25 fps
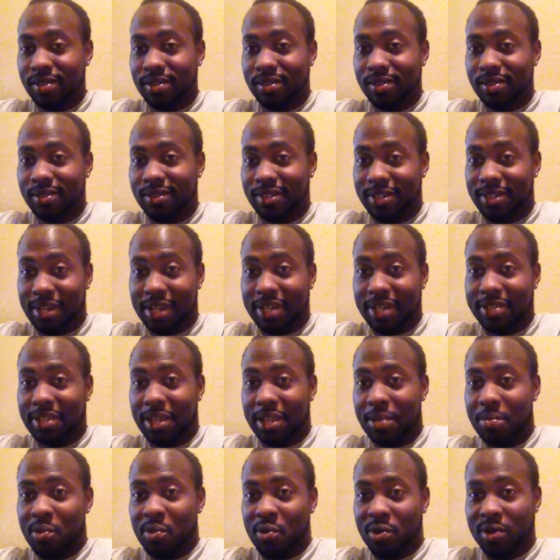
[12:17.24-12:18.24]
Need I say
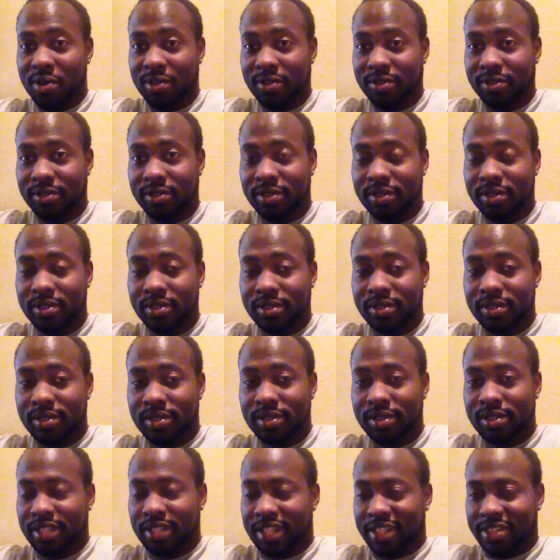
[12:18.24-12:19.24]
more?
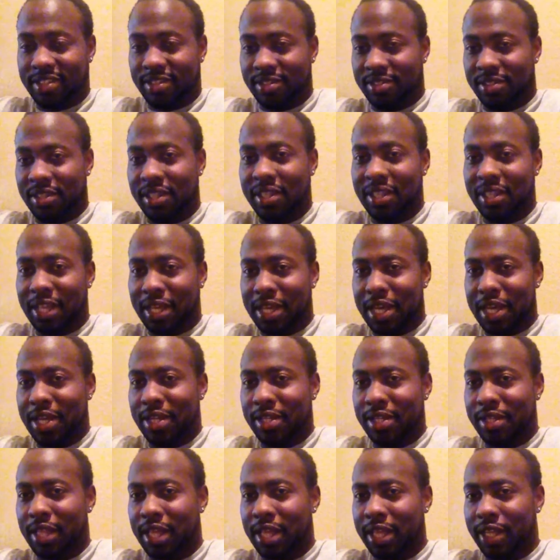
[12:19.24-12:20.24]
That's the scene that kind
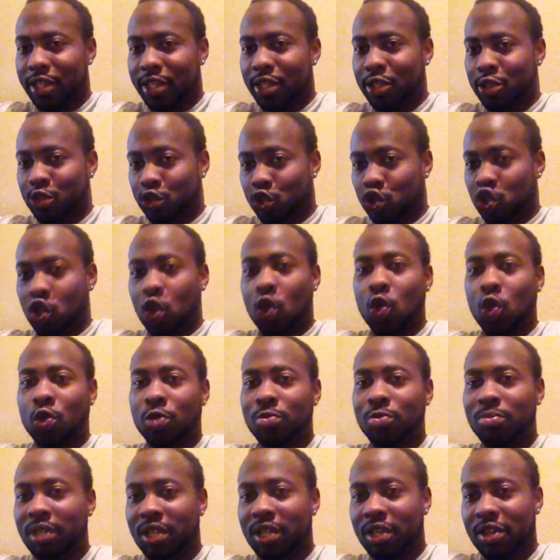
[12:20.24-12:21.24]
of like sold
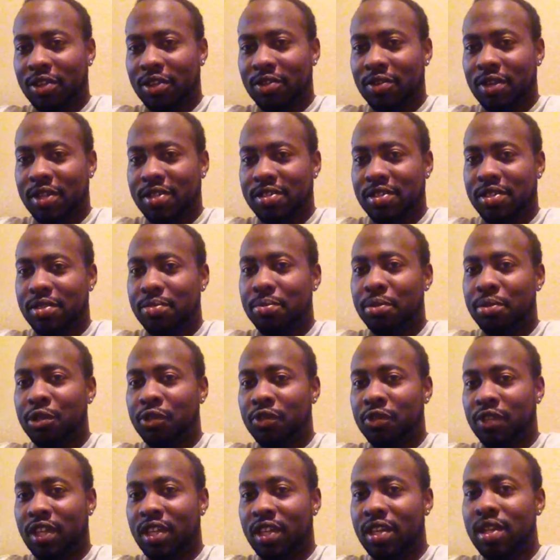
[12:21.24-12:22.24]
me on the rest of the
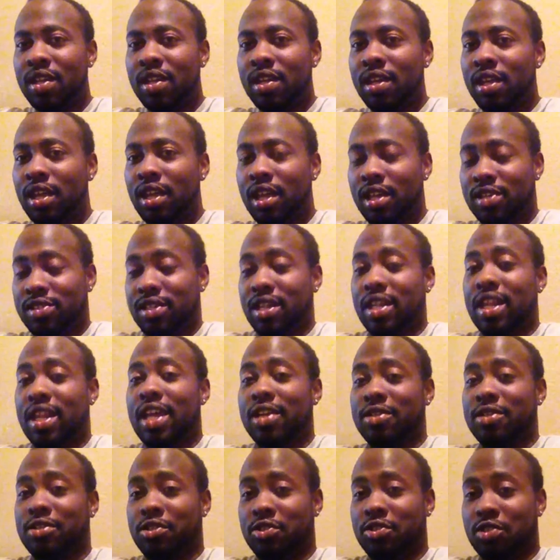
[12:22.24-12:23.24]
movie, because I'd
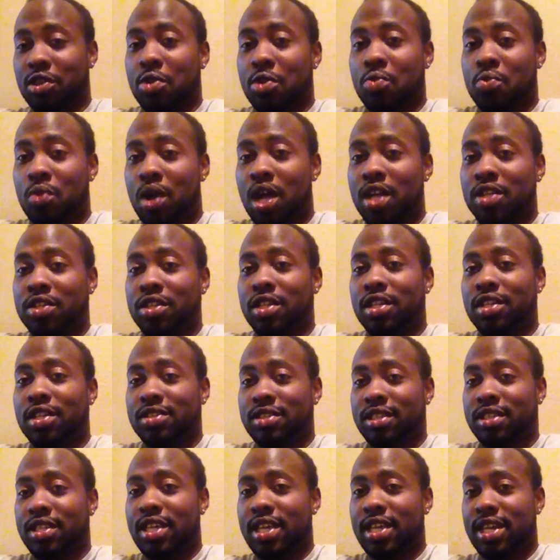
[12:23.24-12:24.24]
actually started watching it as a
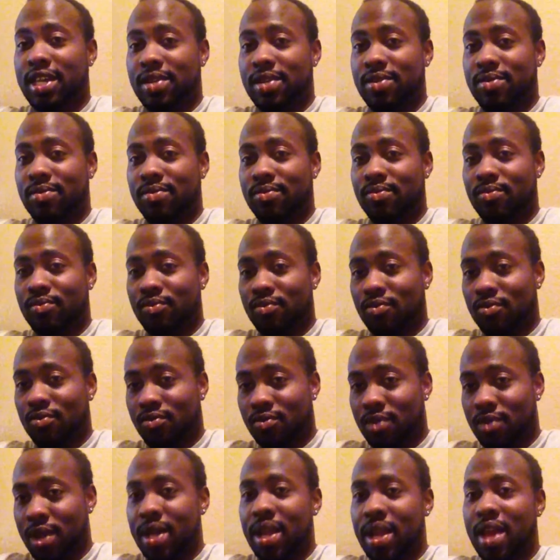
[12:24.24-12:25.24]
kid
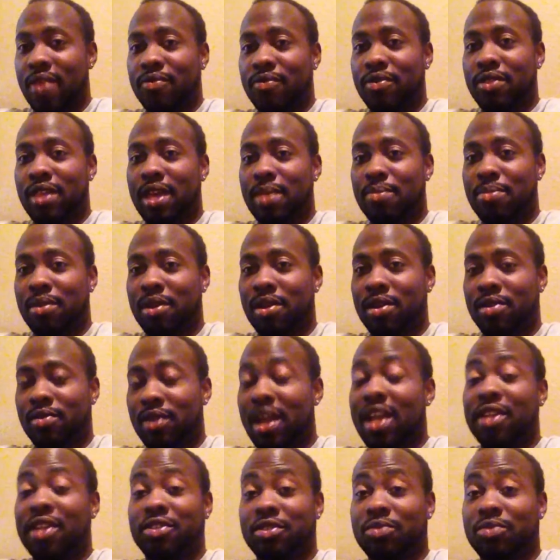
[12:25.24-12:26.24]
right after that part,
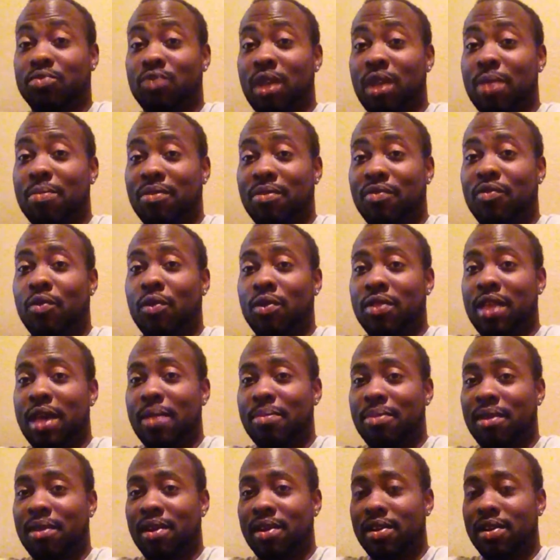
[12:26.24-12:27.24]
right before that
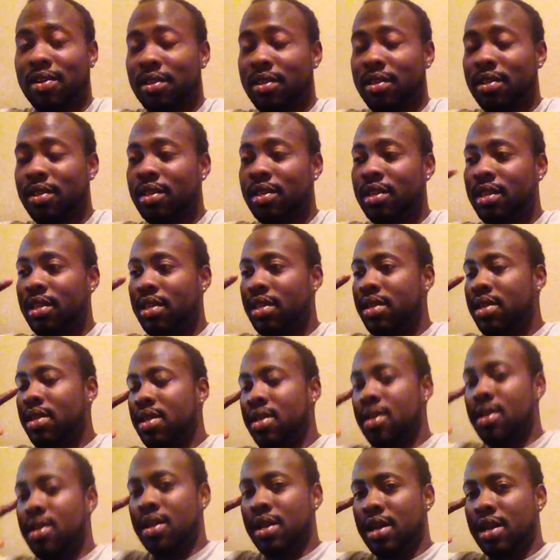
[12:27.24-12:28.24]
part.
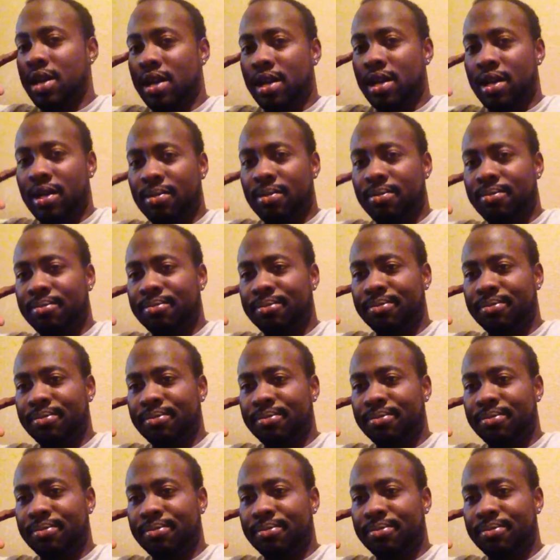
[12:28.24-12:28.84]
And